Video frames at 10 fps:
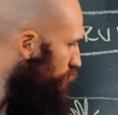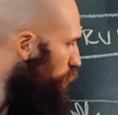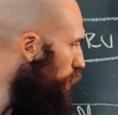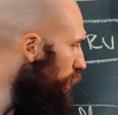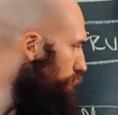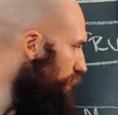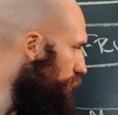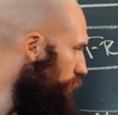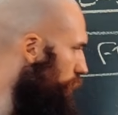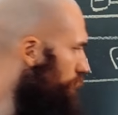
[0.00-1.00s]
to 1
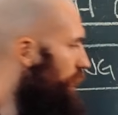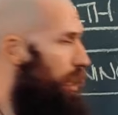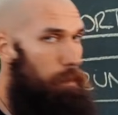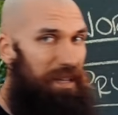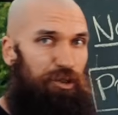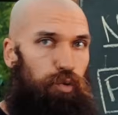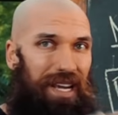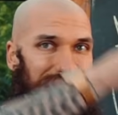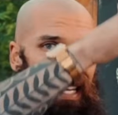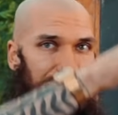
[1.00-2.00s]
meter
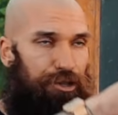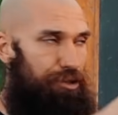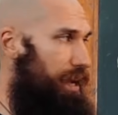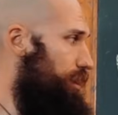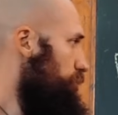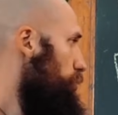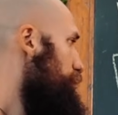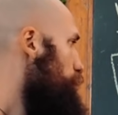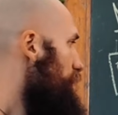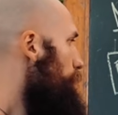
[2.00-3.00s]
between each strata. So
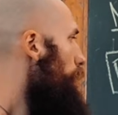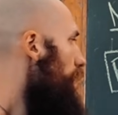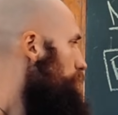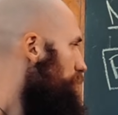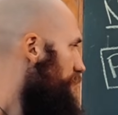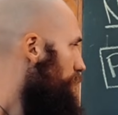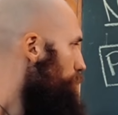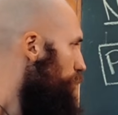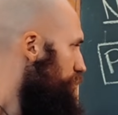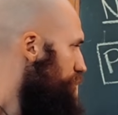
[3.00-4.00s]
between the bottom of the
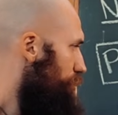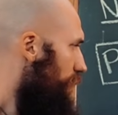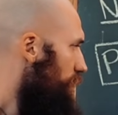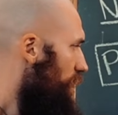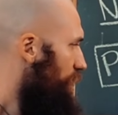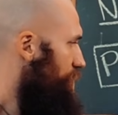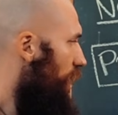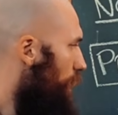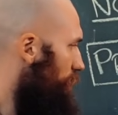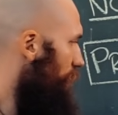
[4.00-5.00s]
emergent strata and the
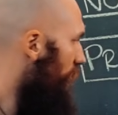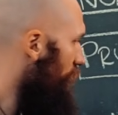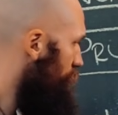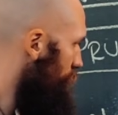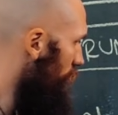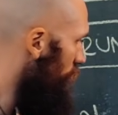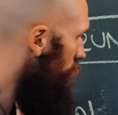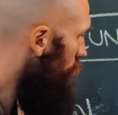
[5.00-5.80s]
top of the high strata,